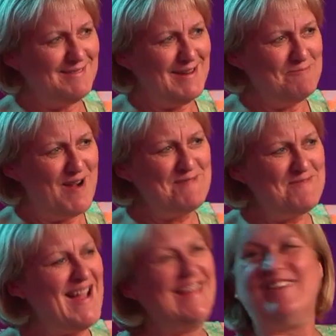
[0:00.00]
in one
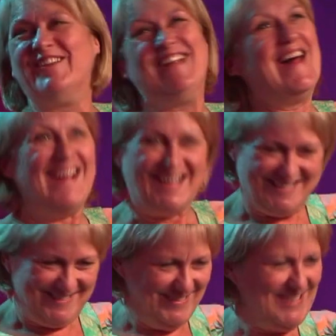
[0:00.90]
way or another,
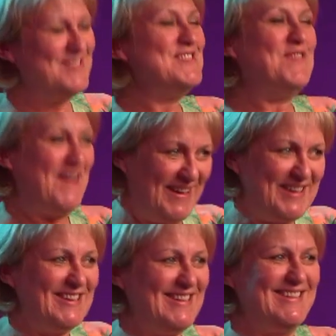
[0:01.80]
which was very
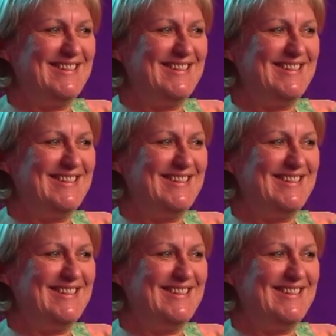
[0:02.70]
good.